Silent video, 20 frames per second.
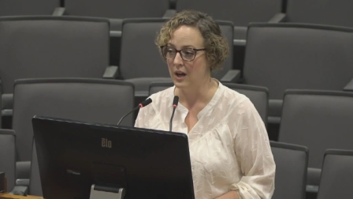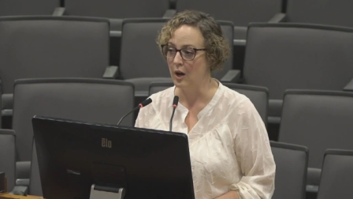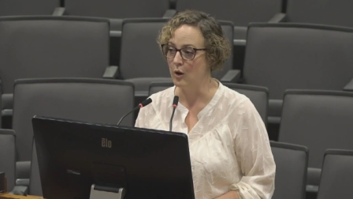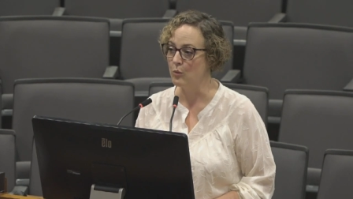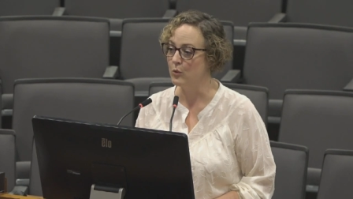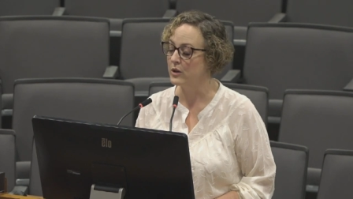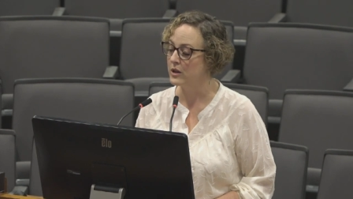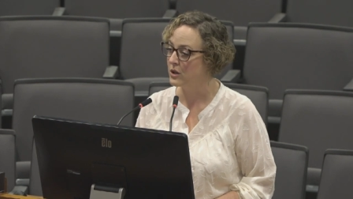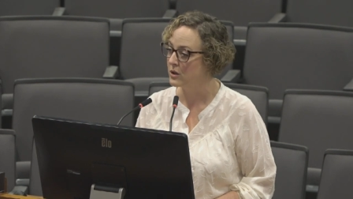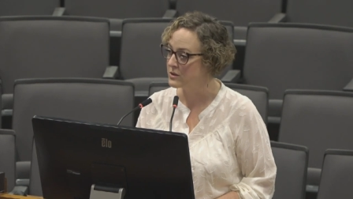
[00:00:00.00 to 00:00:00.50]

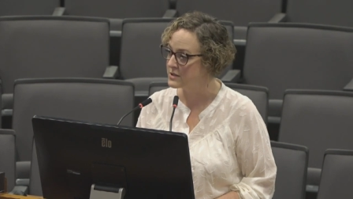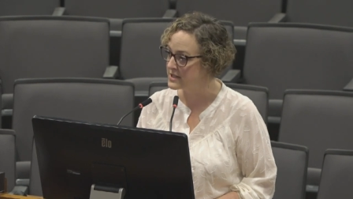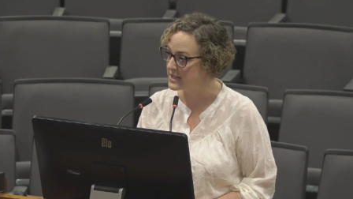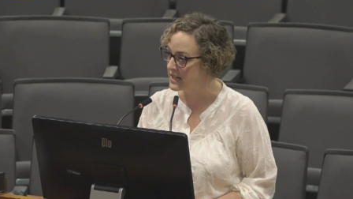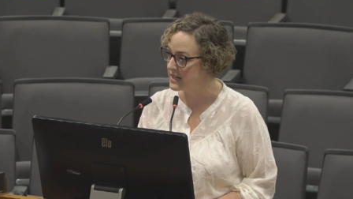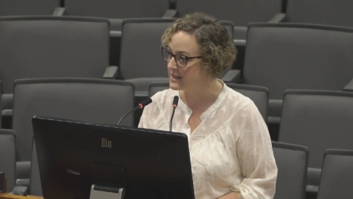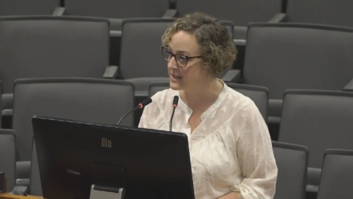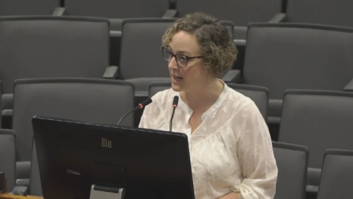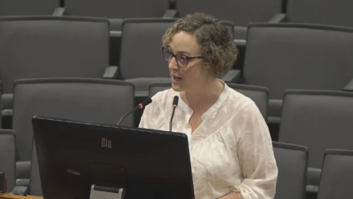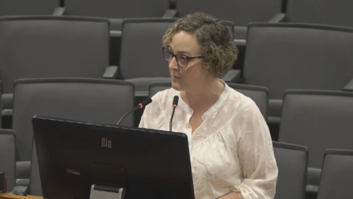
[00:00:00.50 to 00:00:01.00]
We're
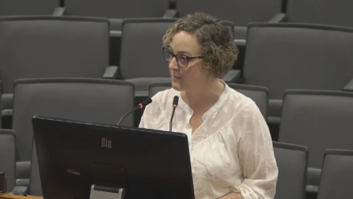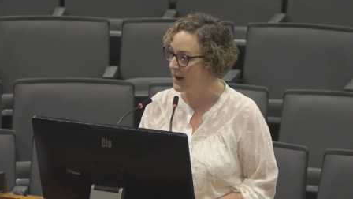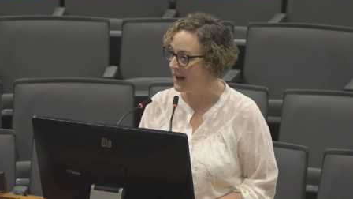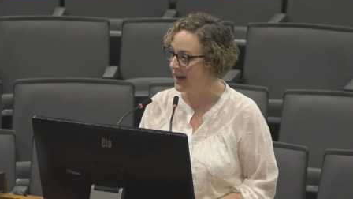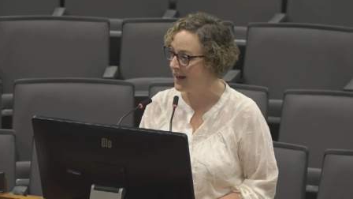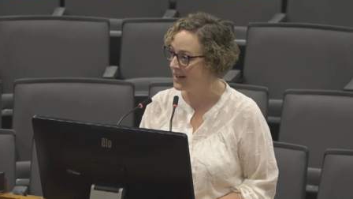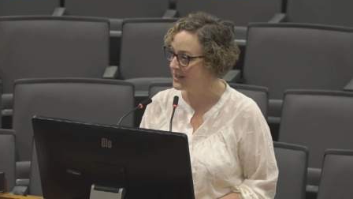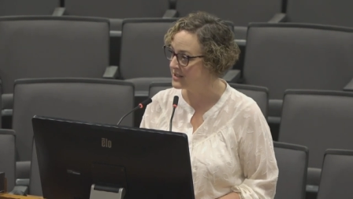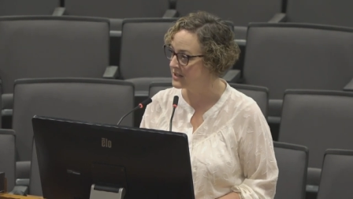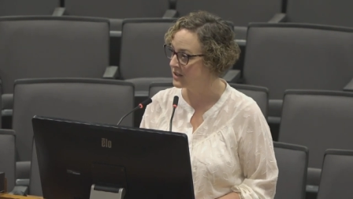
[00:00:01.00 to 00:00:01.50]
hosting them
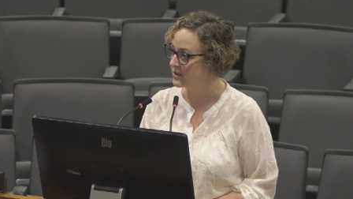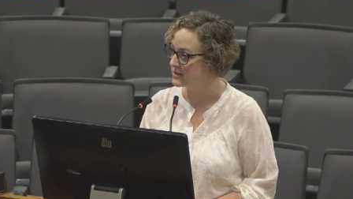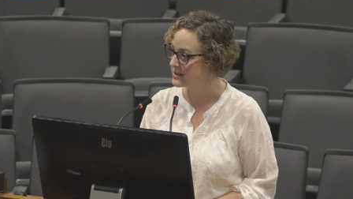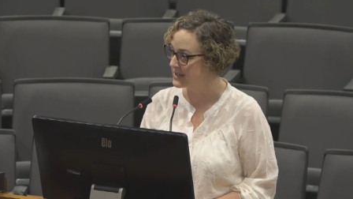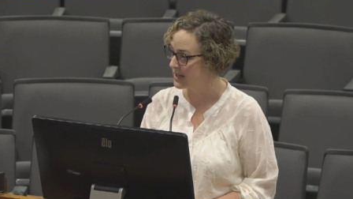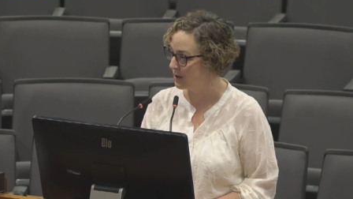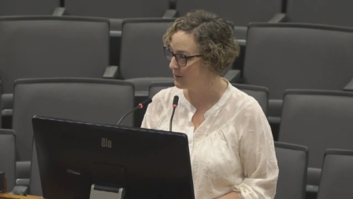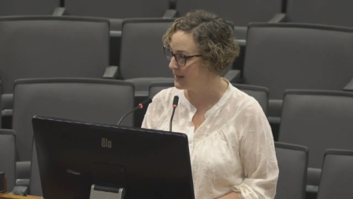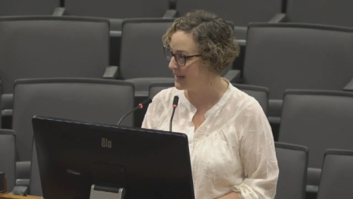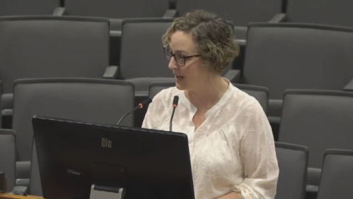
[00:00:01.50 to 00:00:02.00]
at
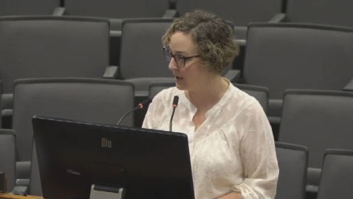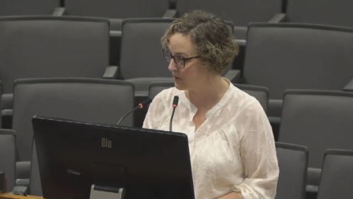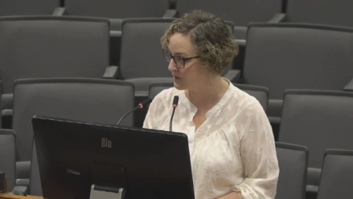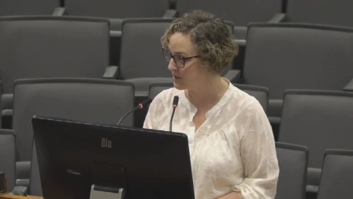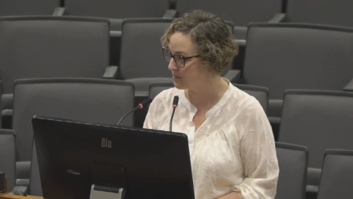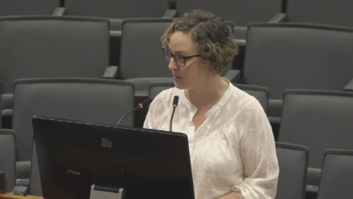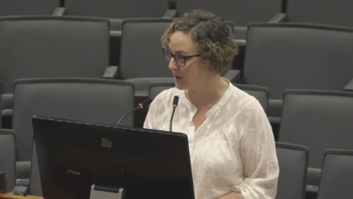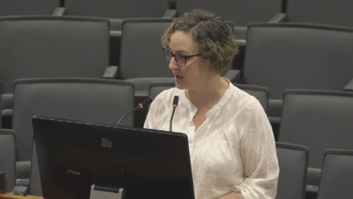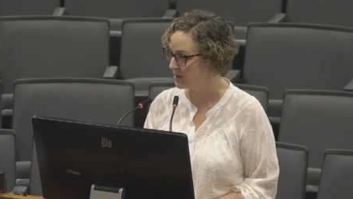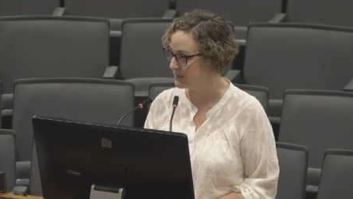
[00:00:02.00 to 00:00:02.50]
Douglas County Health
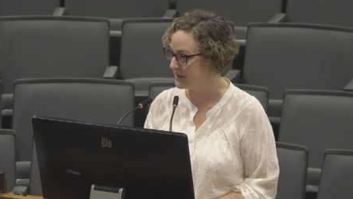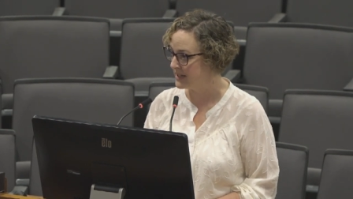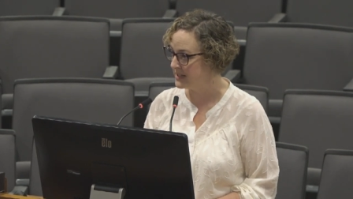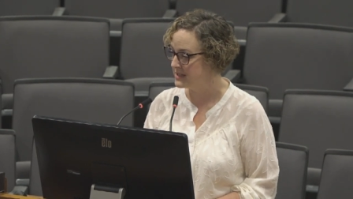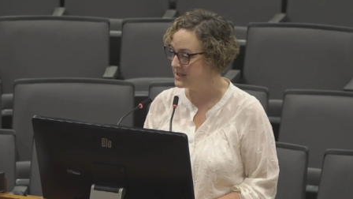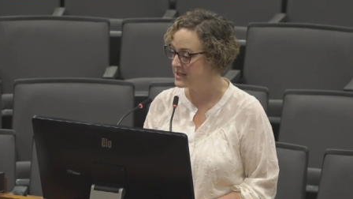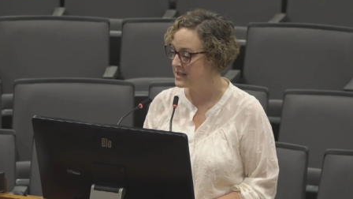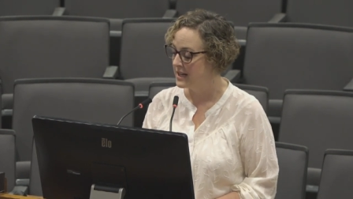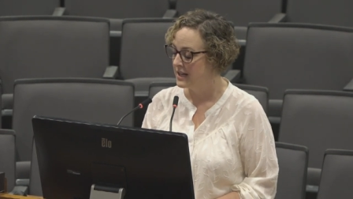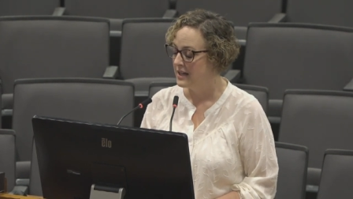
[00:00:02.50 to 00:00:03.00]

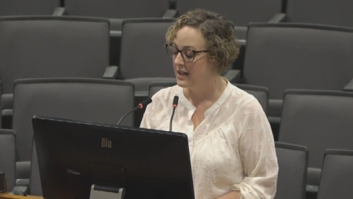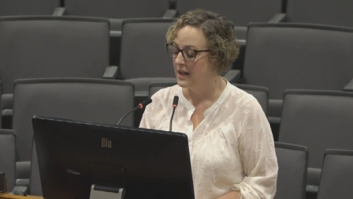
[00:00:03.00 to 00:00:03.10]
Department,